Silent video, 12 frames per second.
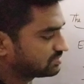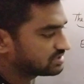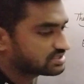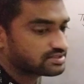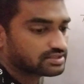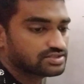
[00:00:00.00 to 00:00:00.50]
The
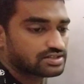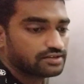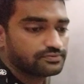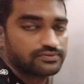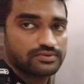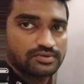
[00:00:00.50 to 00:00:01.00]
structure
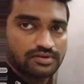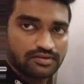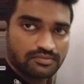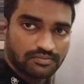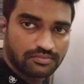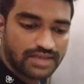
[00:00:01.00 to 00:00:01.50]
of
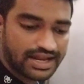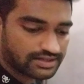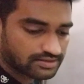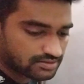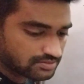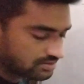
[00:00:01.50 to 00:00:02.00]

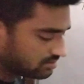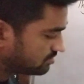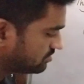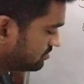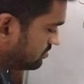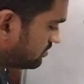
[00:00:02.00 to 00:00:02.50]
matter.
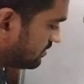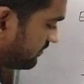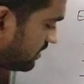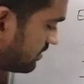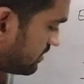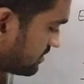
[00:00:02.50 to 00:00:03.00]
And
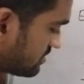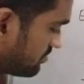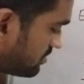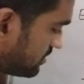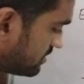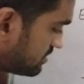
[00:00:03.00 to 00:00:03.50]
final
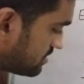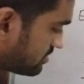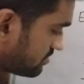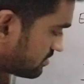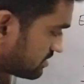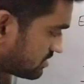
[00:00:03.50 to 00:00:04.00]
example is
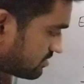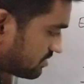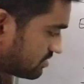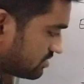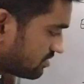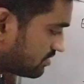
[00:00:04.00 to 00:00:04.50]
the
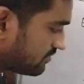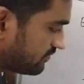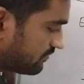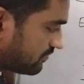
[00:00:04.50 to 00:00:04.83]
structure of